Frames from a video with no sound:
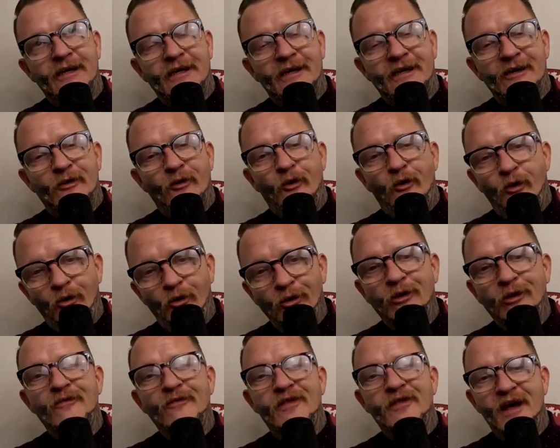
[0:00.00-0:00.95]

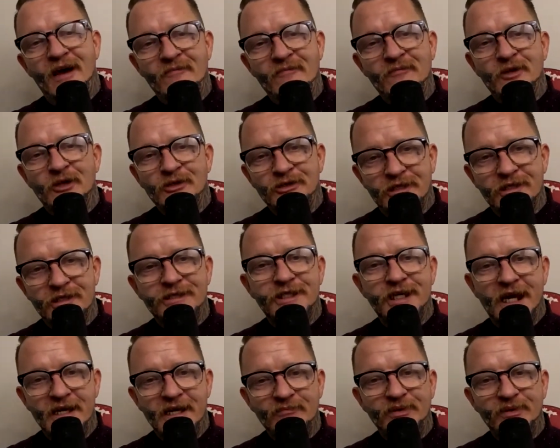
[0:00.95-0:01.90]
all of them used to
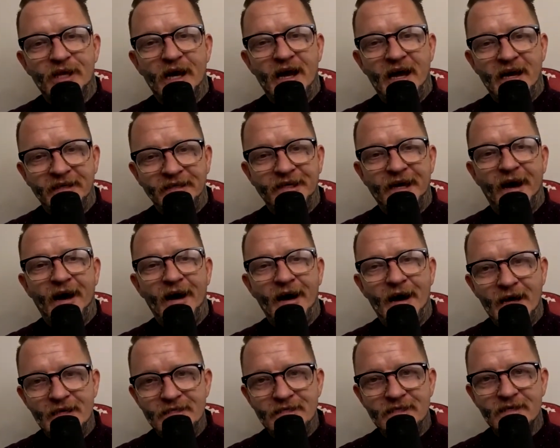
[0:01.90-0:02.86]
cheat playing
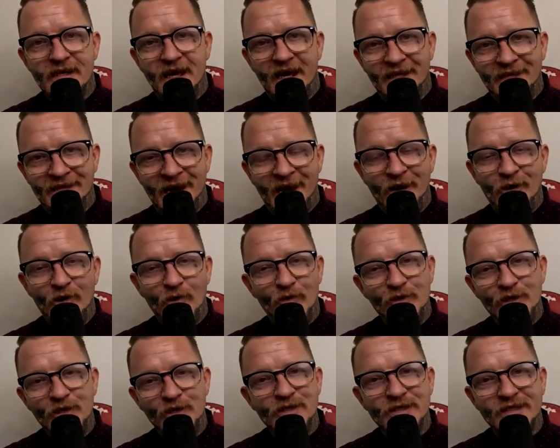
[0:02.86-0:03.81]
cards and they all
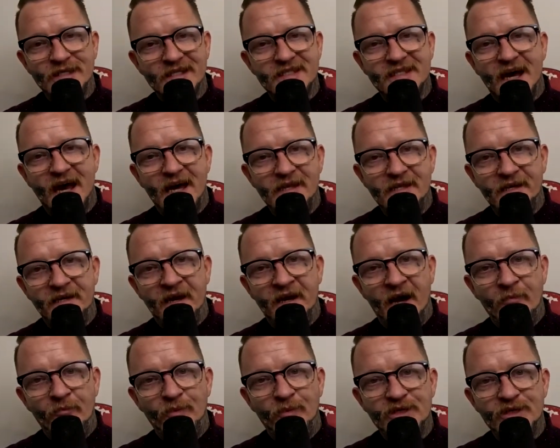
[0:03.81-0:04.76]
used to say the
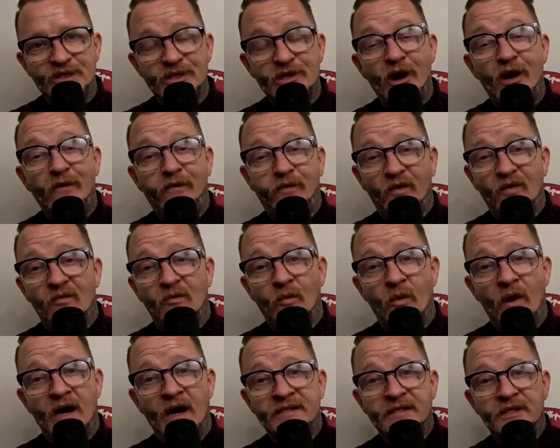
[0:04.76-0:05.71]
numbers. So from
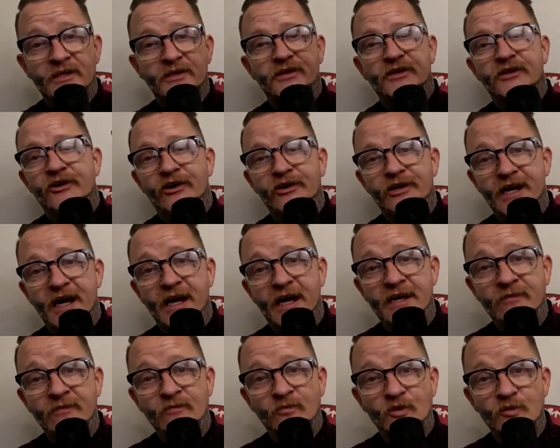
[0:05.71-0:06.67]
1 to
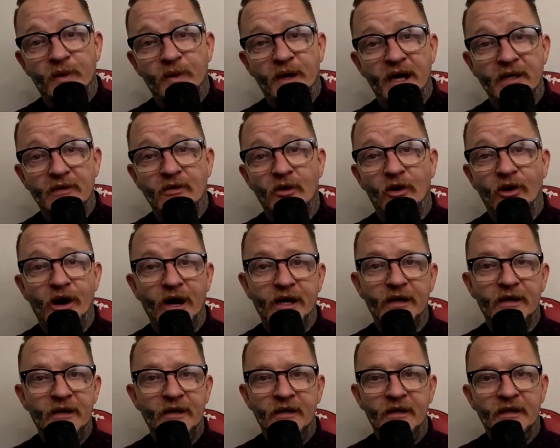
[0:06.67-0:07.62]
13 would be like
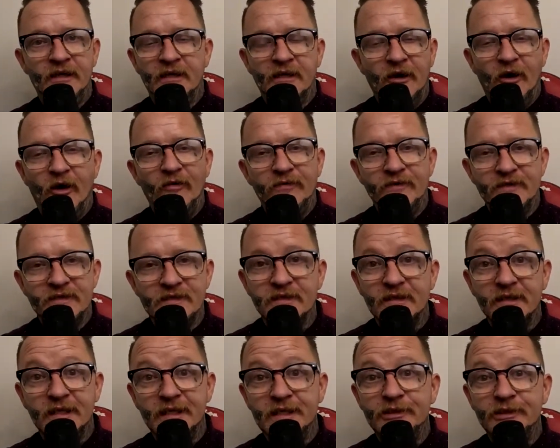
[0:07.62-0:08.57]

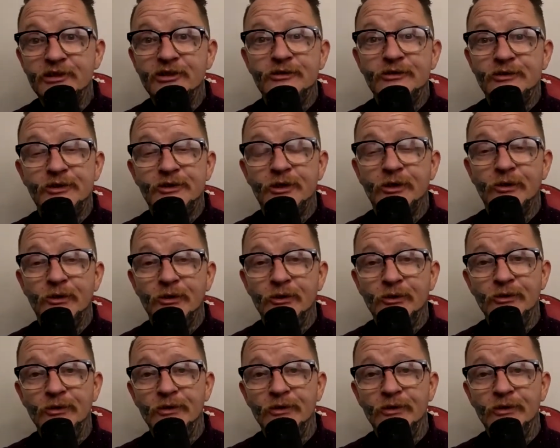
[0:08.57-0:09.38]
obviously 2.